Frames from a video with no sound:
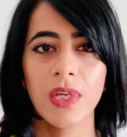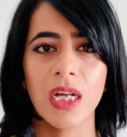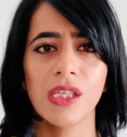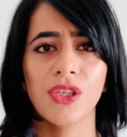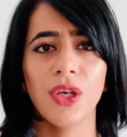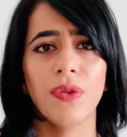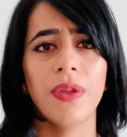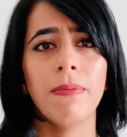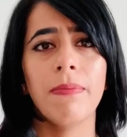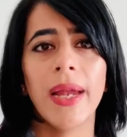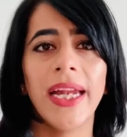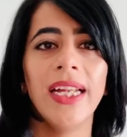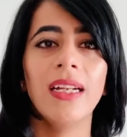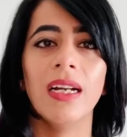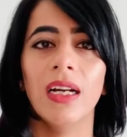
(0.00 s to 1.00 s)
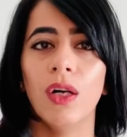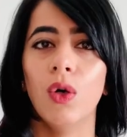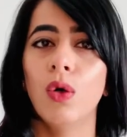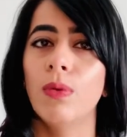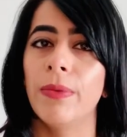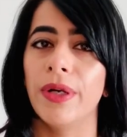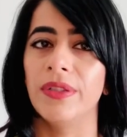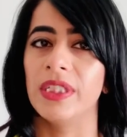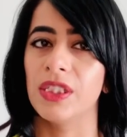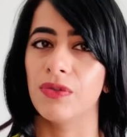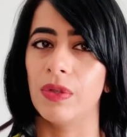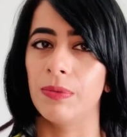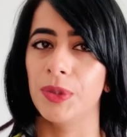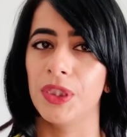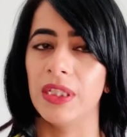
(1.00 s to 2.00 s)
So the main hormone
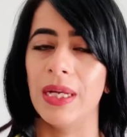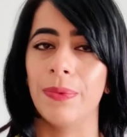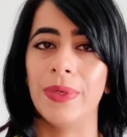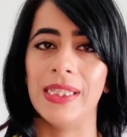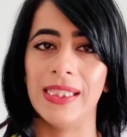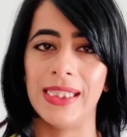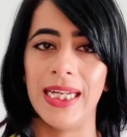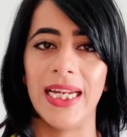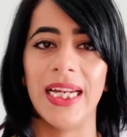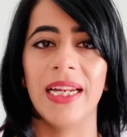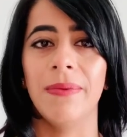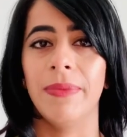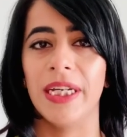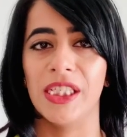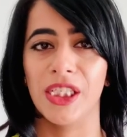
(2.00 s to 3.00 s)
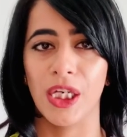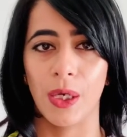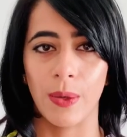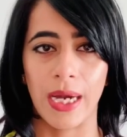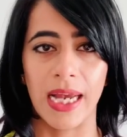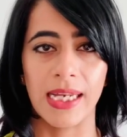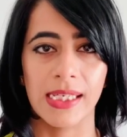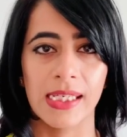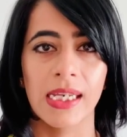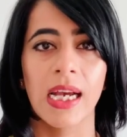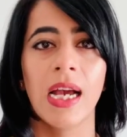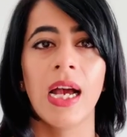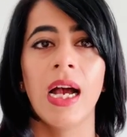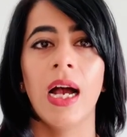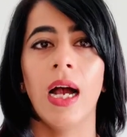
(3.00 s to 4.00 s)
disruption that we see in PCOS
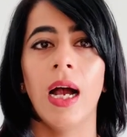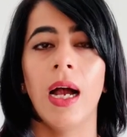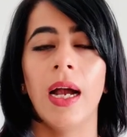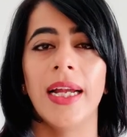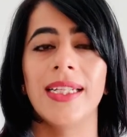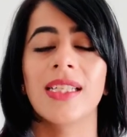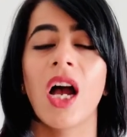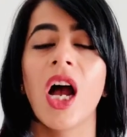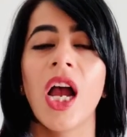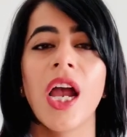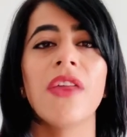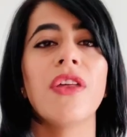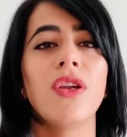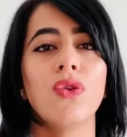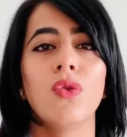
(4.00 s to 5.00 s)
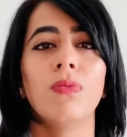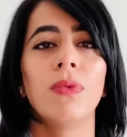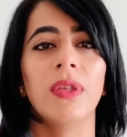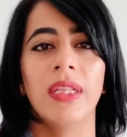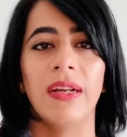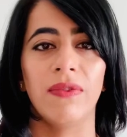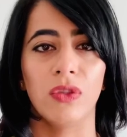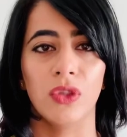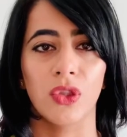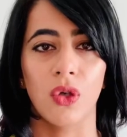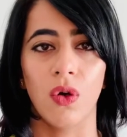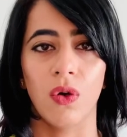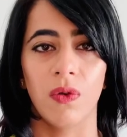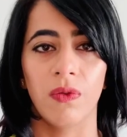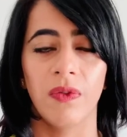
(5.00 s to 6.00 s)
is higher than normal levels
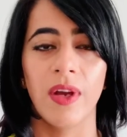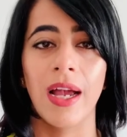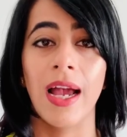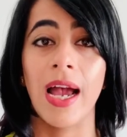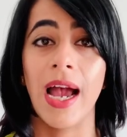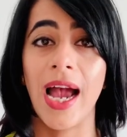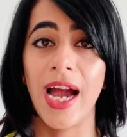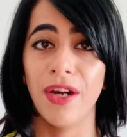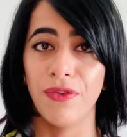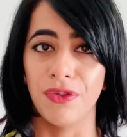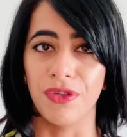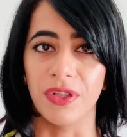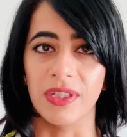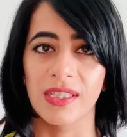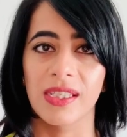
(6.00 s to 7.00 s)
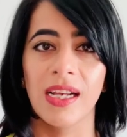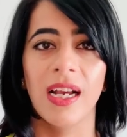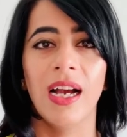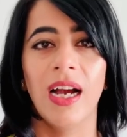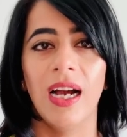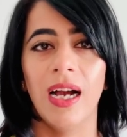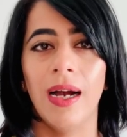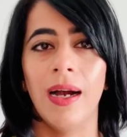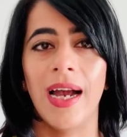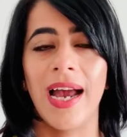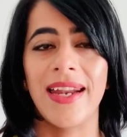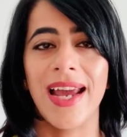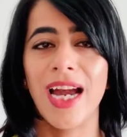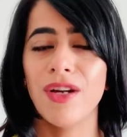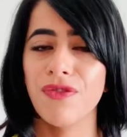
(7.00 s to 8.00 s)
of androgens.
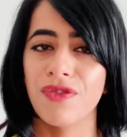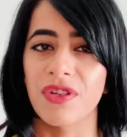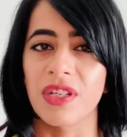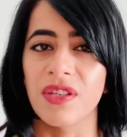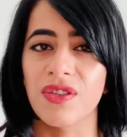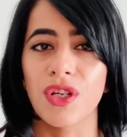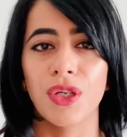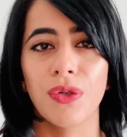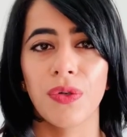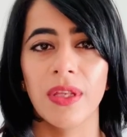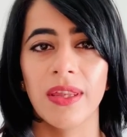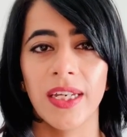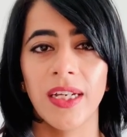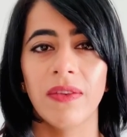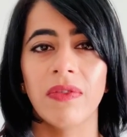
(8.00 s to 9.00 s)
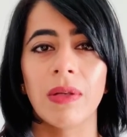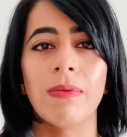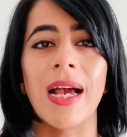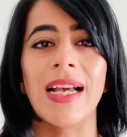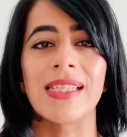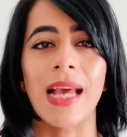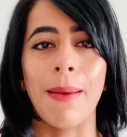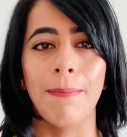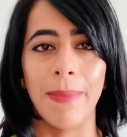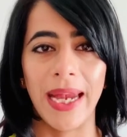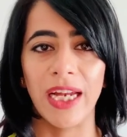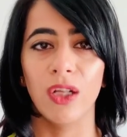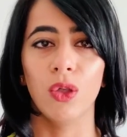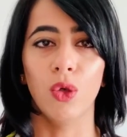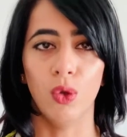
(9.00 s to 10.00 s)
And androgens, you can think of them as
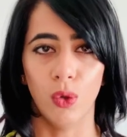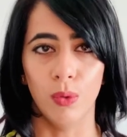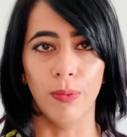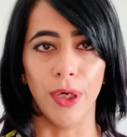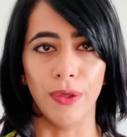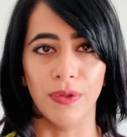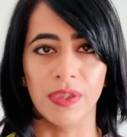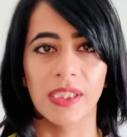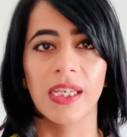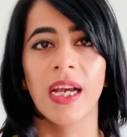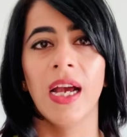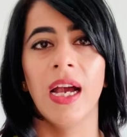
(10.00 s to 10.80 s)
male hormones.